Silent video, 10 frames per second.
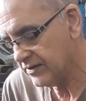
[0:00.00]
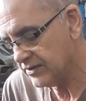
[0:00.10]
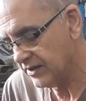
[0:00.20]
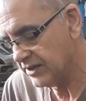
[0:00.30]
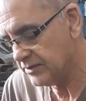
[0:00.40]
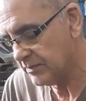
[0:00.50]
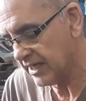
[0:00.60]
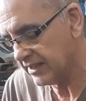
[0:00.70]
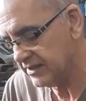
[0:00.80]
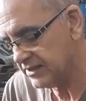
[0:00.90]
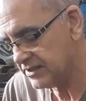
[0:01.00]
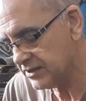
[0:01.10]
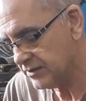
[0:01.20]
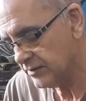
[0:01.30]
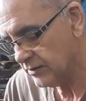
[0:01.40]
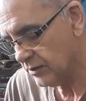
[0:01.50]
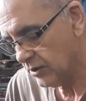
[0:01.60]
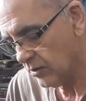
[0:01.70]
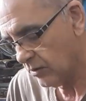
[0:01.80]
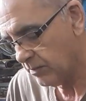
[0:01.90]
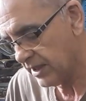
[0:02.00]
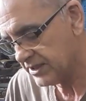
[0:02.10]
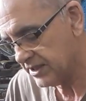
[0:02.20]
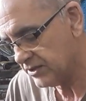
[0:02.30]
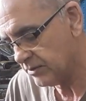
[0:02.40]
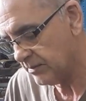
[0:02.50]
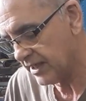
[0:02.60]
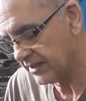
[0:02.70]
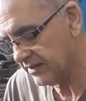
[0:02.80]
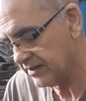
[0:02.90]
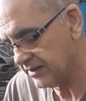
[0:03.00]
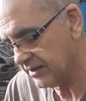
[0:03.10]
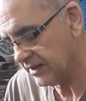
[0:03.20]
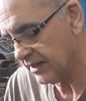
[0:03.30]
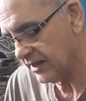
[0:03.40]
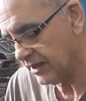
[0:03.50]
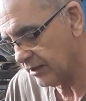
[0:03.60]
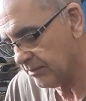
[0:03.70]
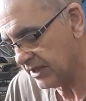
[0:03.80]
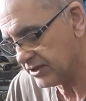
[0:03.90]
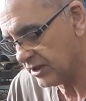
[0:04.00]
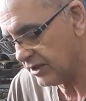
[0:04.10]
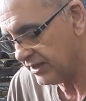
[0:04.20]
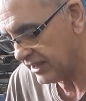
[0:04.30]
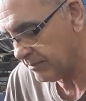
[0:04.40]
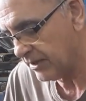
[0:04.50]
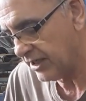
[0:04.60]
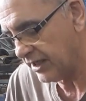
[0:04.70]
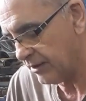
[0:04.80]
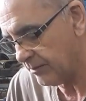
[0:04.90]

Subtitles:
So these magnets will pass into a magnet, pass nearby a